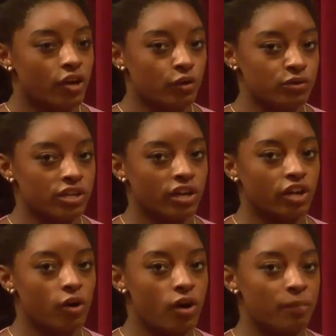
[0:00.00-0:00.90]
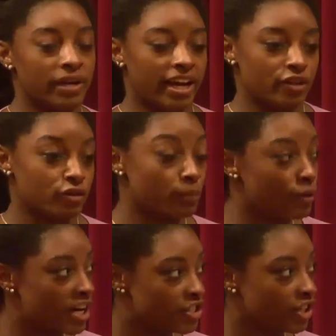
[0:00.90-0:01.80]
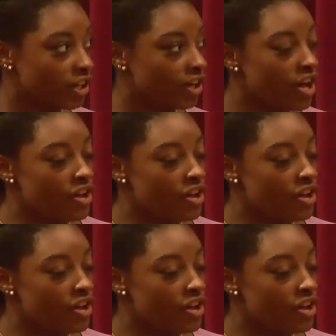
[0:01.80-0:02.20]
who's going to go up and handle the pressure.